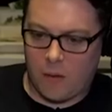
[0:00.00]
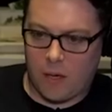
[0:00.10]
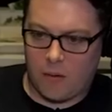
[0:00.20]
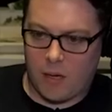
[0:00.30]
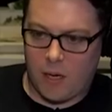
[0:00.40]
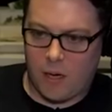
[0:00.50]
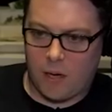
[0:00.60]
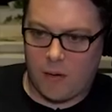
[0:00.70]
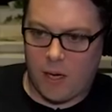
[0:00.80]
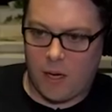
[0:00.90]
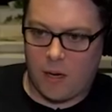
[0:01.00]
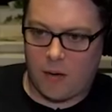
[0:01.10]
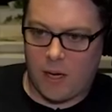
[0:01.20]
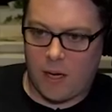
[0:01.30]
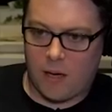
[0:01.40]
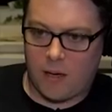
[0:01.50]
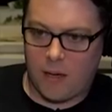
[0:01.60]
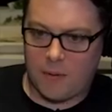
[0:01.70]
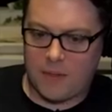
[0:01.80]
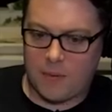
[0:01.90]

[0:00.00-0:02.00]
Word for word: All right, all right, all right, all right.